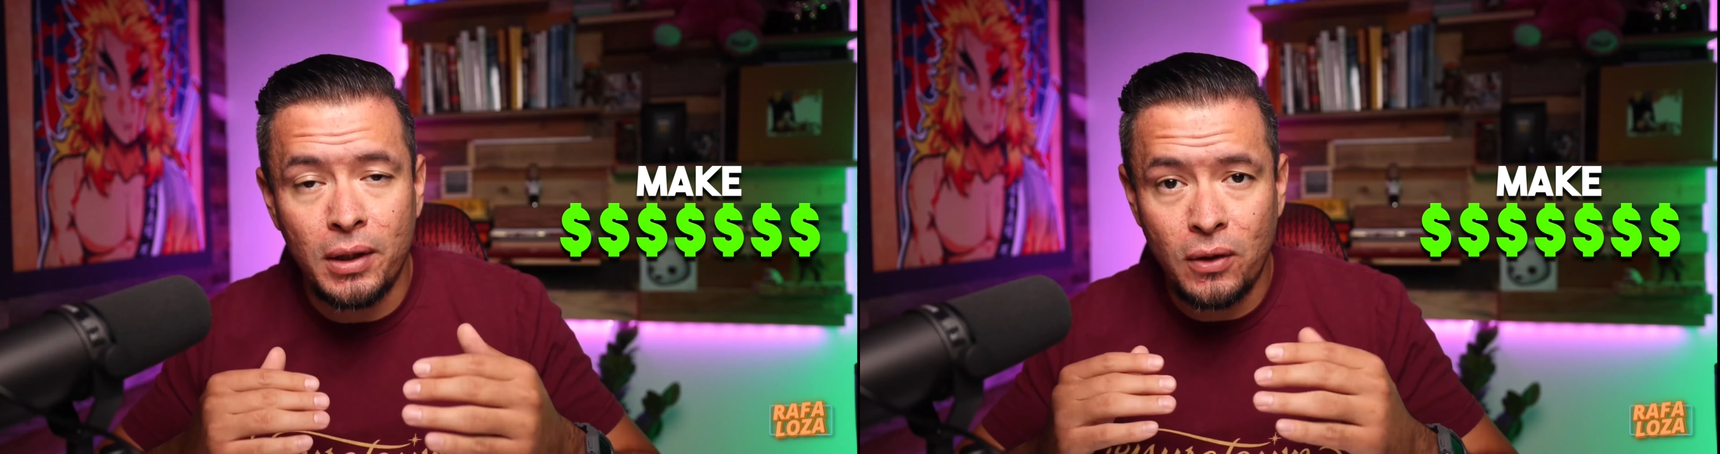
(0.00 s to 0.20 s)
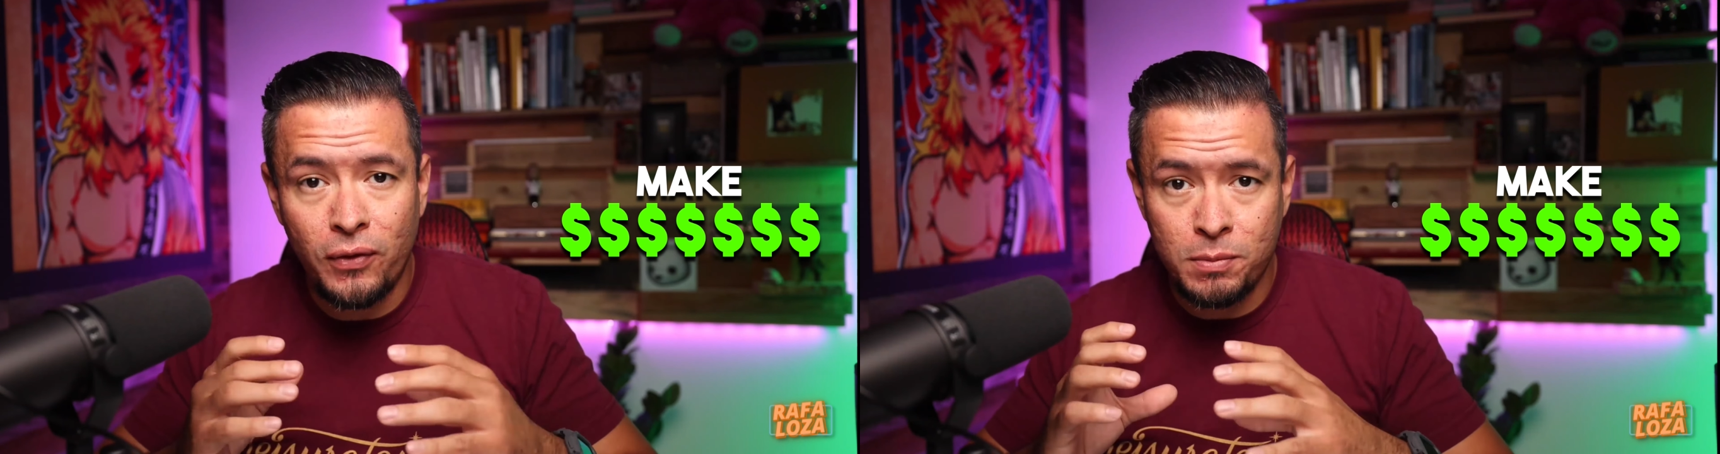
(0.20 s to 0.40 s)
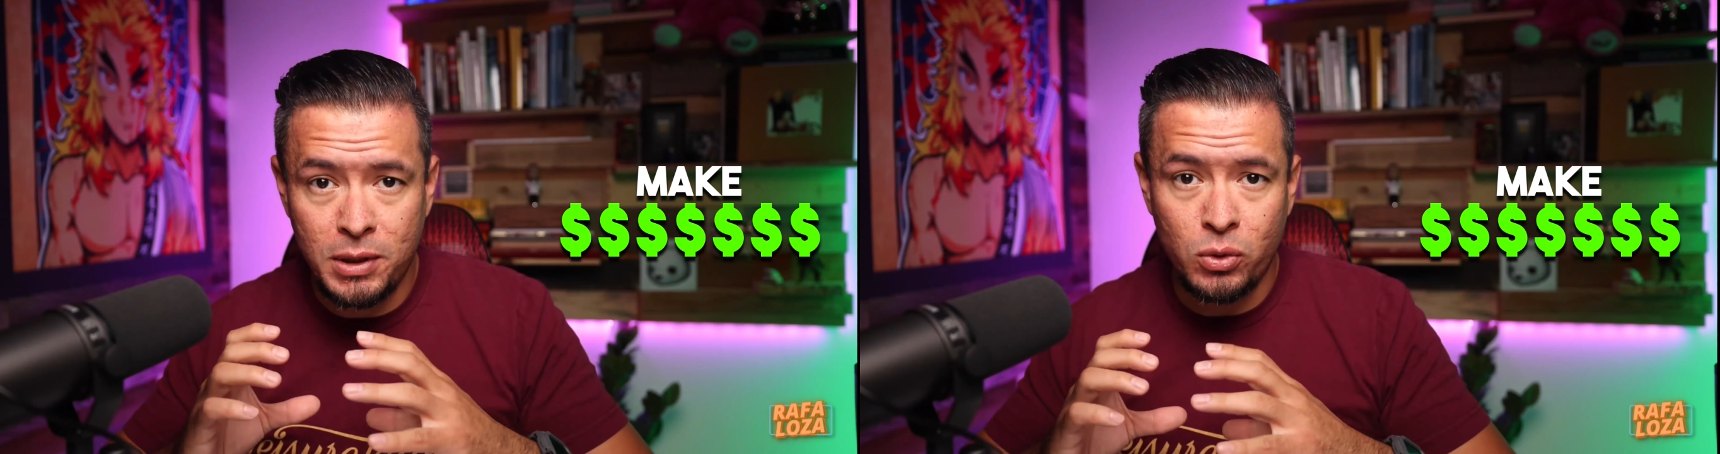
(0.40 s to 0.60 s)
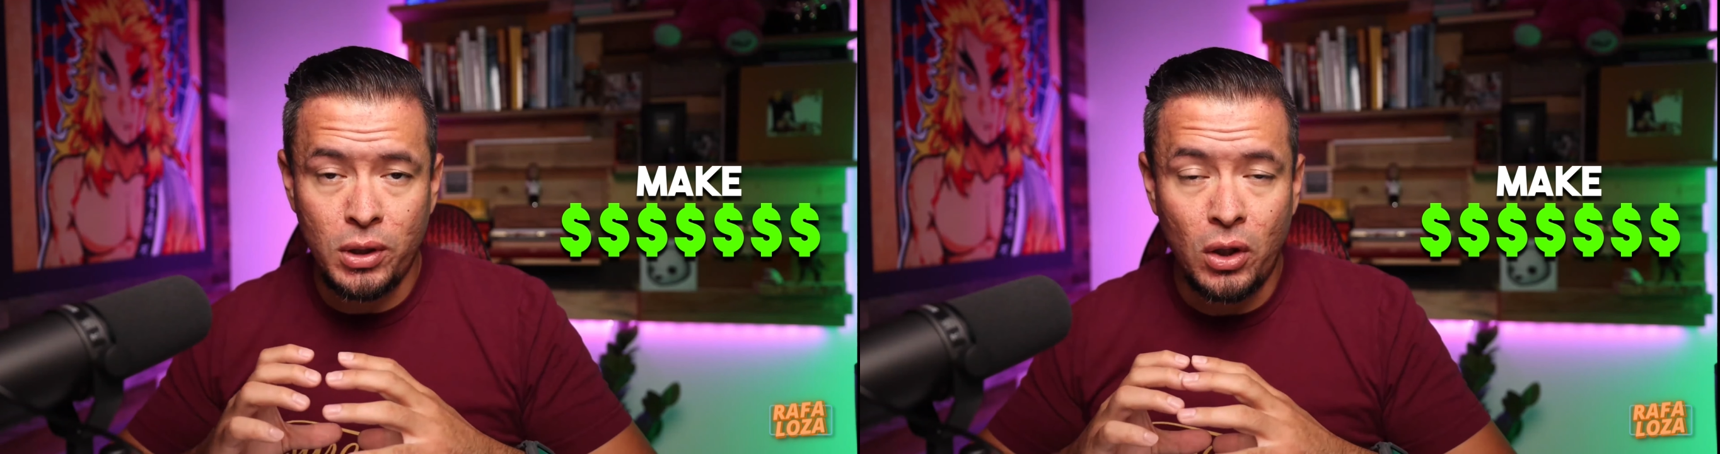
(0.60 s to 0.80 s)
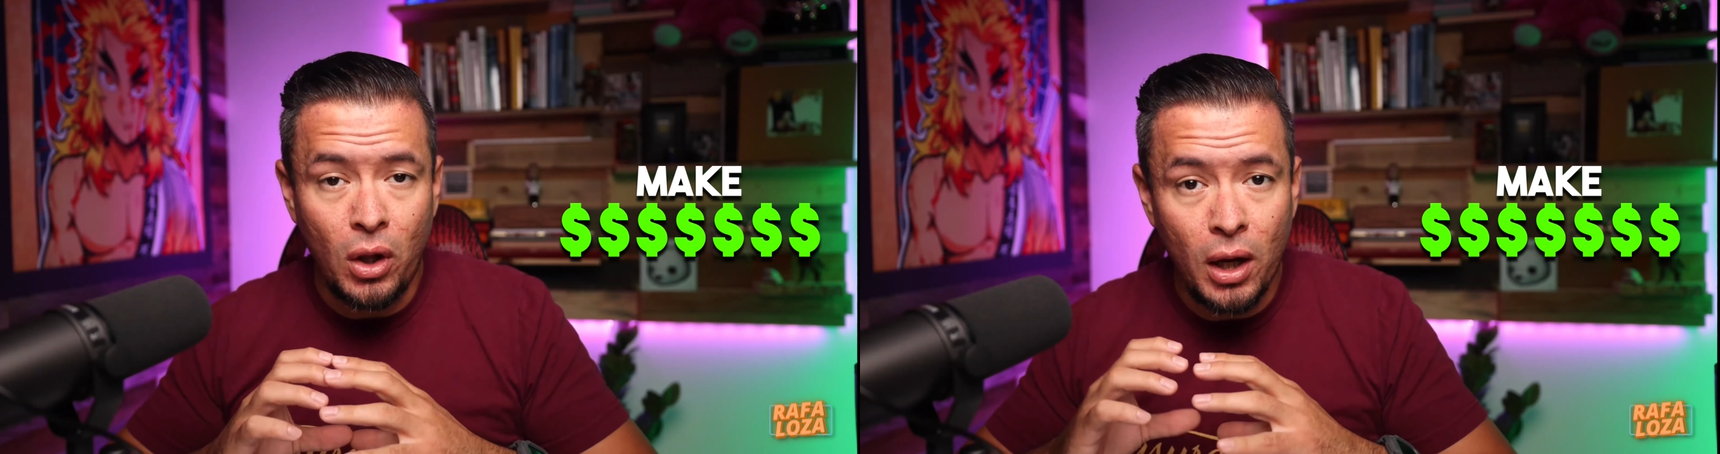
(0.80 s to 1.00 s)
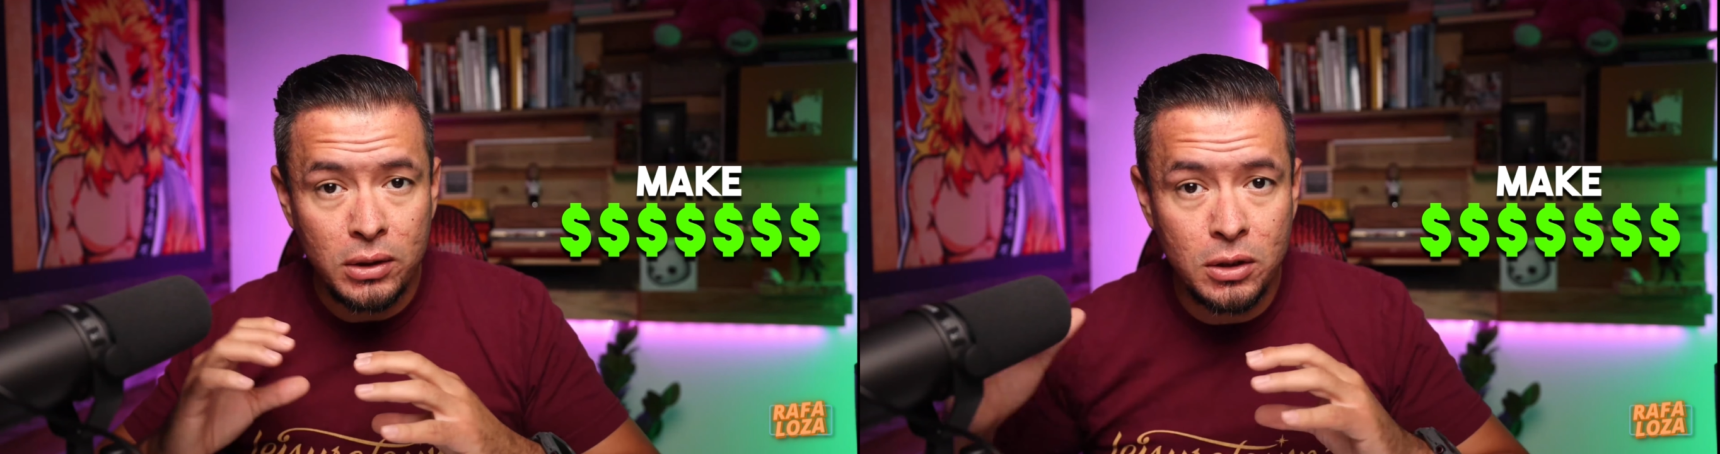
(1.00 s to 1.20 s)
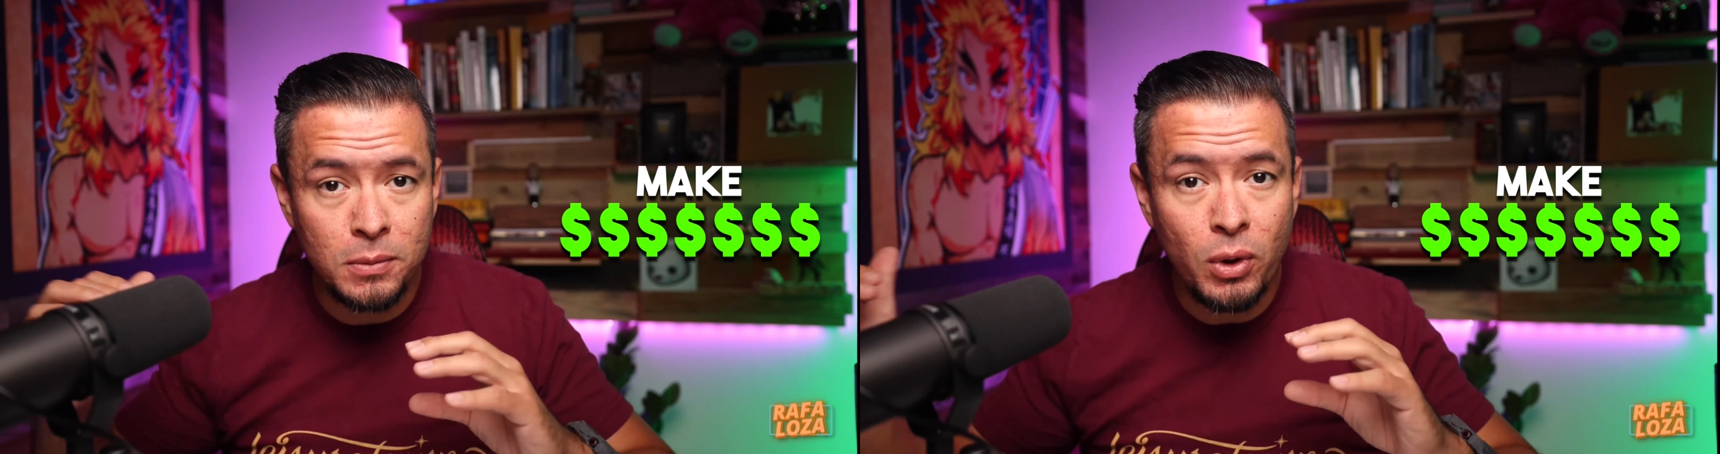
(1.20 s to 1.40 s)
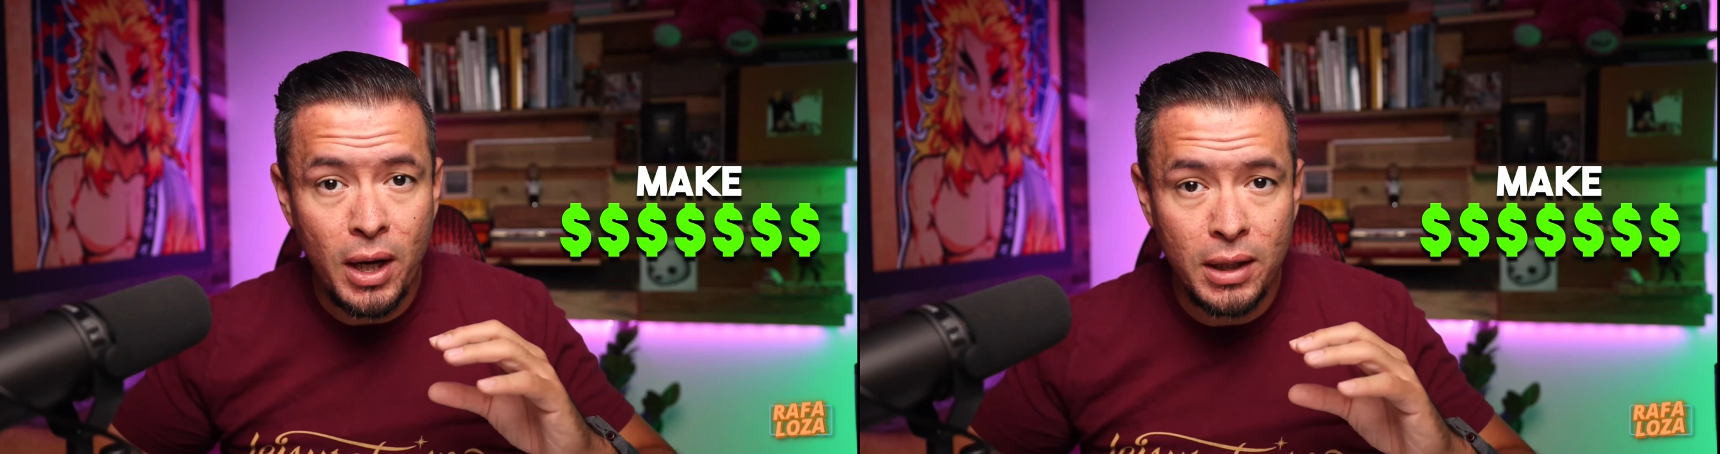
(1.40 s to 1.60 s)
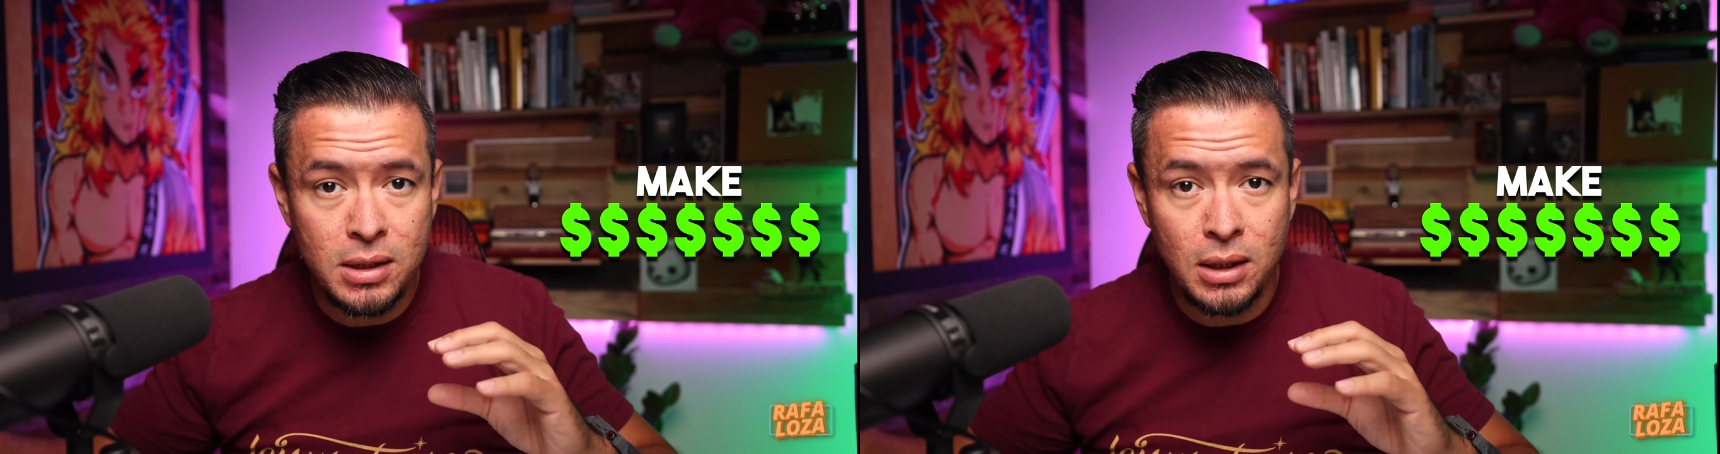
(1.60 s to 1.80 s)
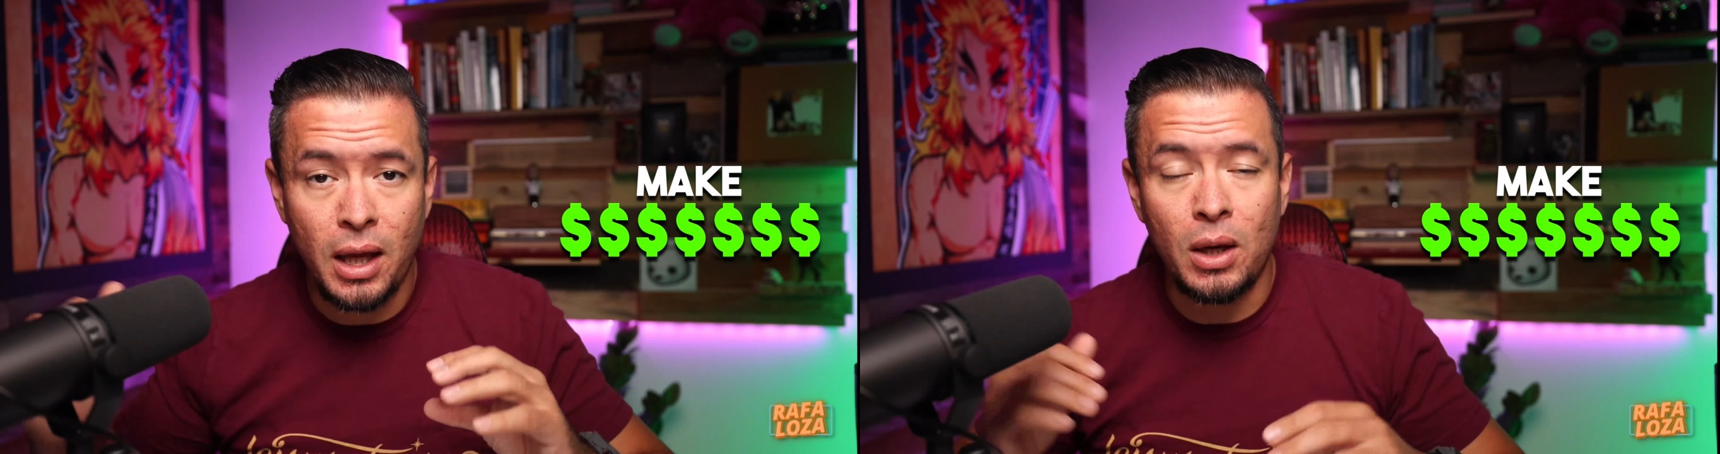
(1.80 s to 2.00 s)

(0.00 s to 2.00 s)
the difference between the long-term rent